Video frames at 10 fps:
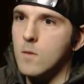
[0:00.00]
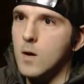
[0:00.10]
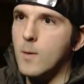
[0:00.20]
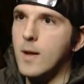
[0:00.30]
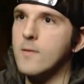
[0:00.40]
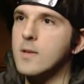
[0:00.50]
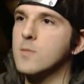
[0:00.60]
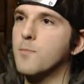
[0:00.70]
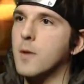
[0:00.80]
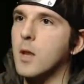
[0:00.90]
I can
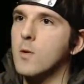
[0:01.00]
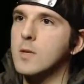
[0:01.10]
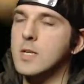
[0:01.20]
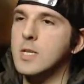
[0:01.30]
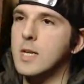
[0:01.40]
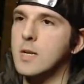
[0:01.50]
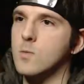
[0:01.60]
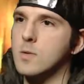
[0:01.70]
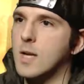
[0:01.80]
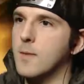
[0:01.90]
everything's blown to shit is
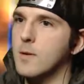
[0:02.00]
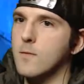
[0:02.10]
what's happening.